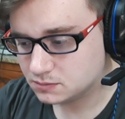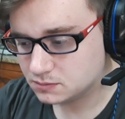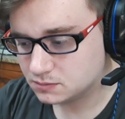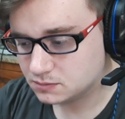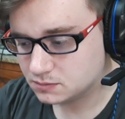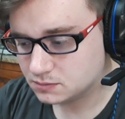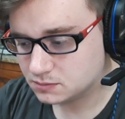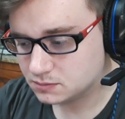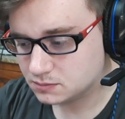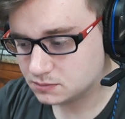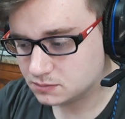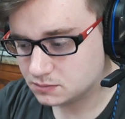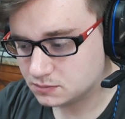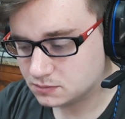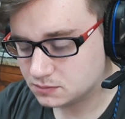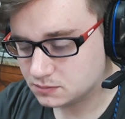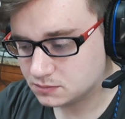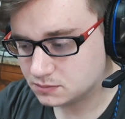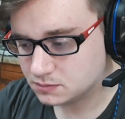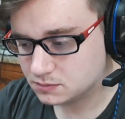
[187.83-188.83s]
Ben.
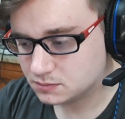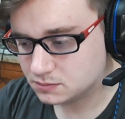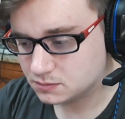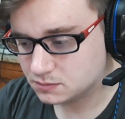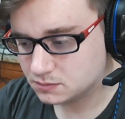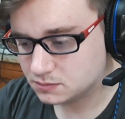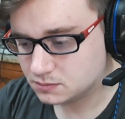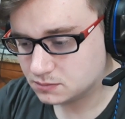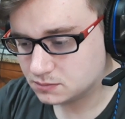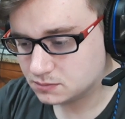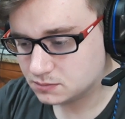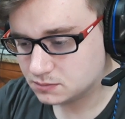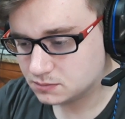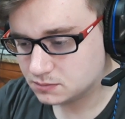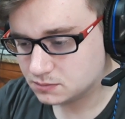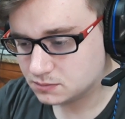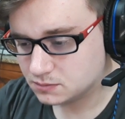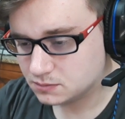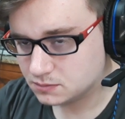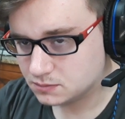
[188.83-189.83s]

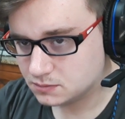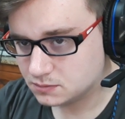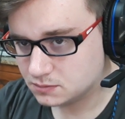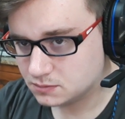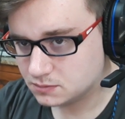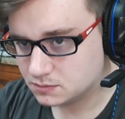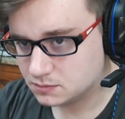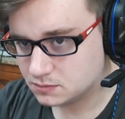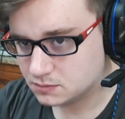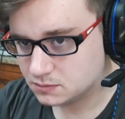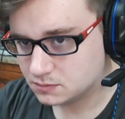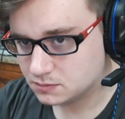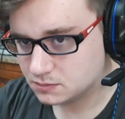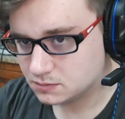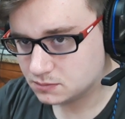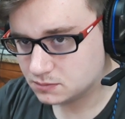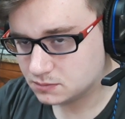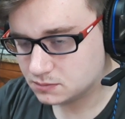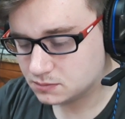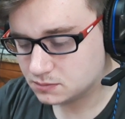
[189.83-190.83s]
Chemicals.
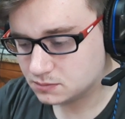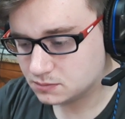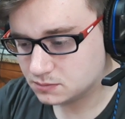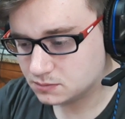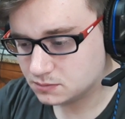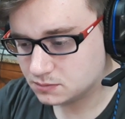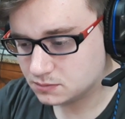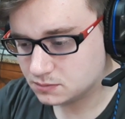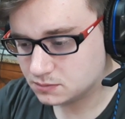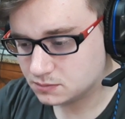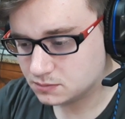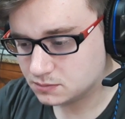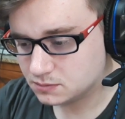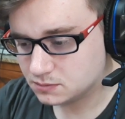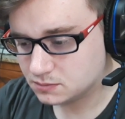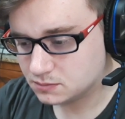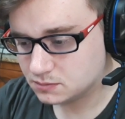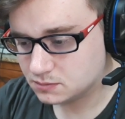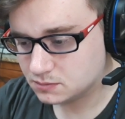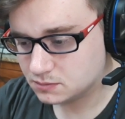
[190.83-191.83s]
Chemicals
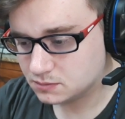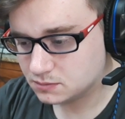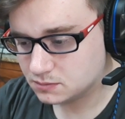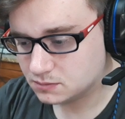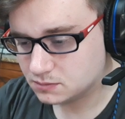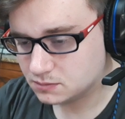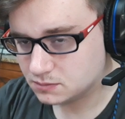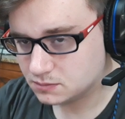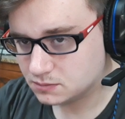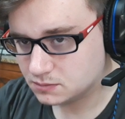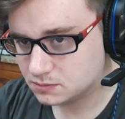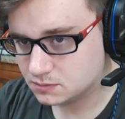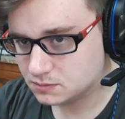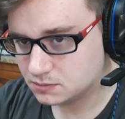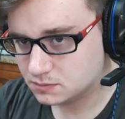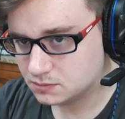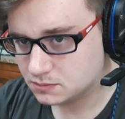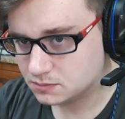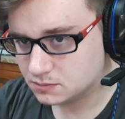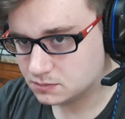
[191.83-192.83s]

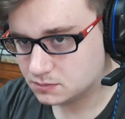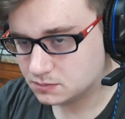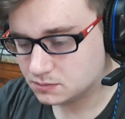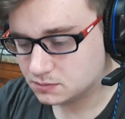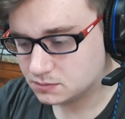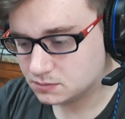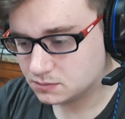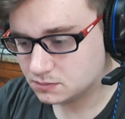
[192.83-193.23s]
no.